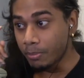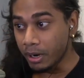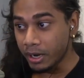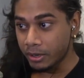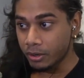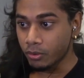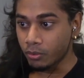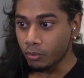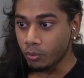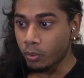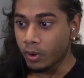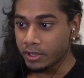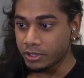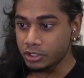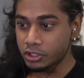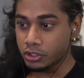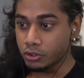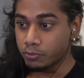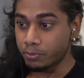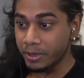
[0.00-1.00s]
But
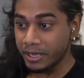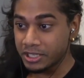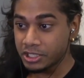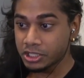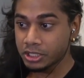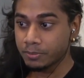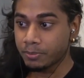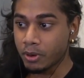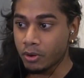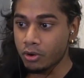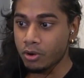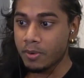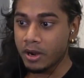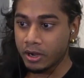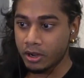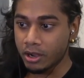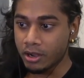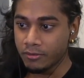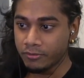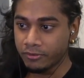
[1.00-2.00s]
once you piss the Pokemon
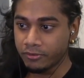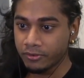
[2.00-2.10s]
off,